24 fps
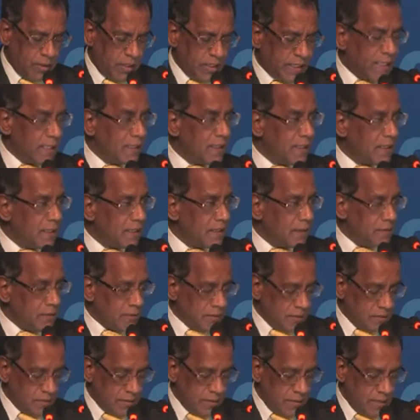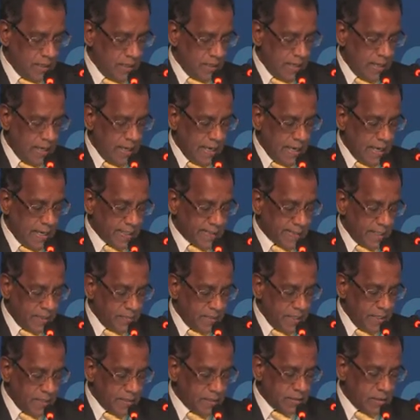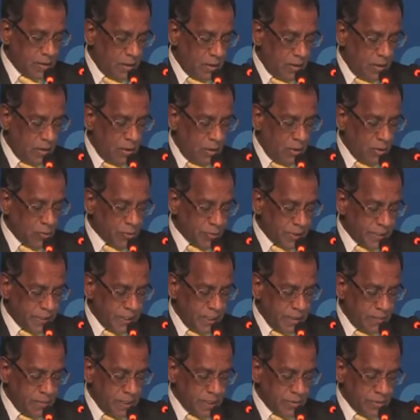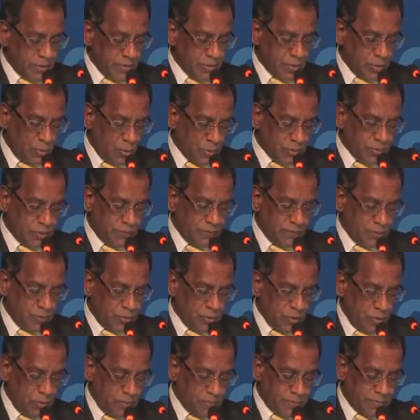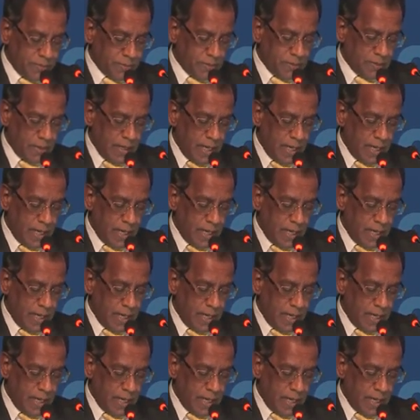Indeed, SMEs are already a major source of jobs